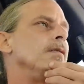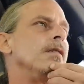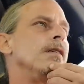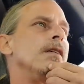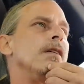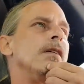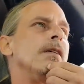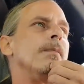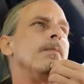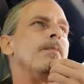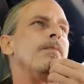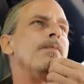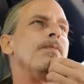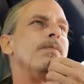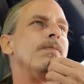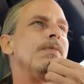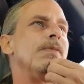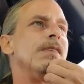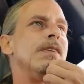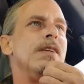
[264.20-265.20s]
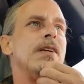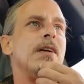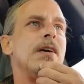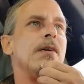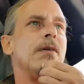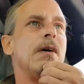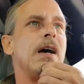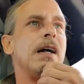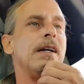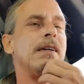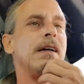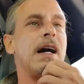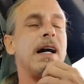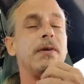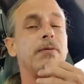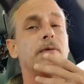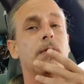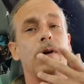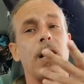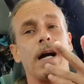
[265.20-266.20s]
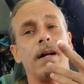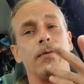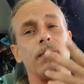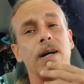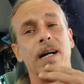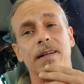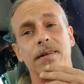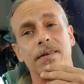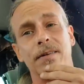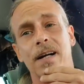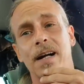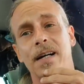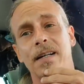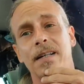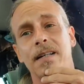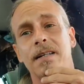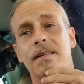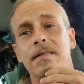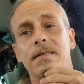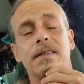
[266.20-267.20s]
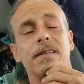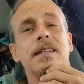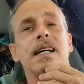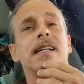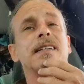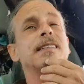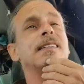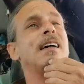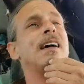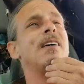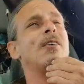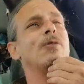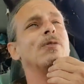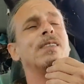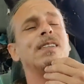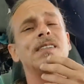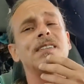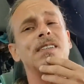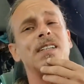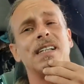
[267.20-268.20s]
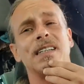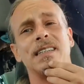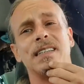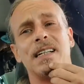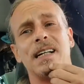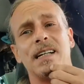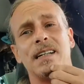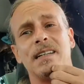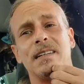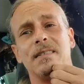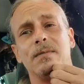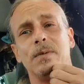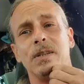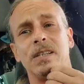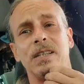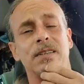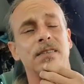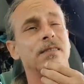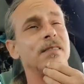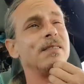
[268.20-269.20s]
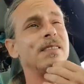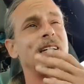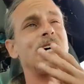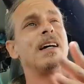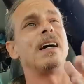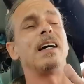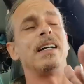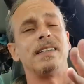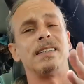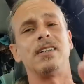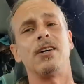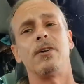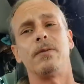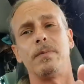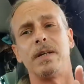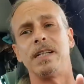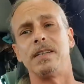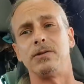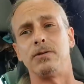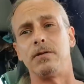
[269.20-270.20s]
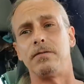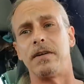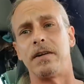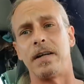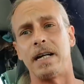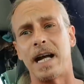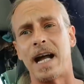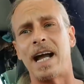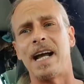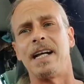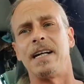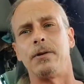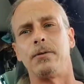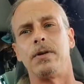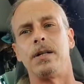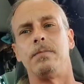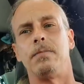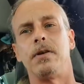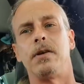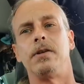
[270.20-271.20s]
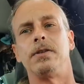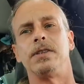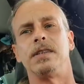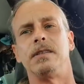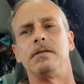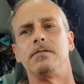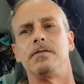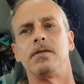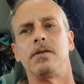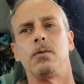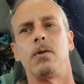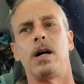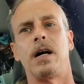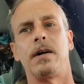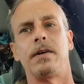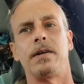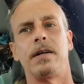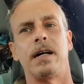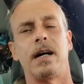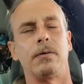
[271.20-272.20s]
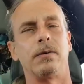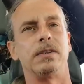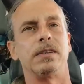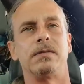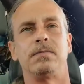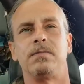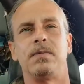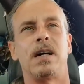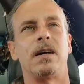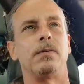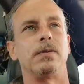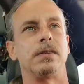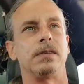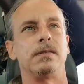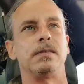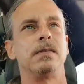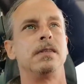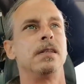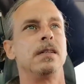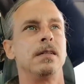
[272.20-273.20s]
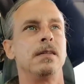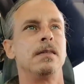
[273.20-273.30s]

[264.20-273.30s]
Um, you know, I'd, I'd, I'd rather not eat. And that's, I don't suggest that either because it turned me into a very angry person for a while there. I was, I was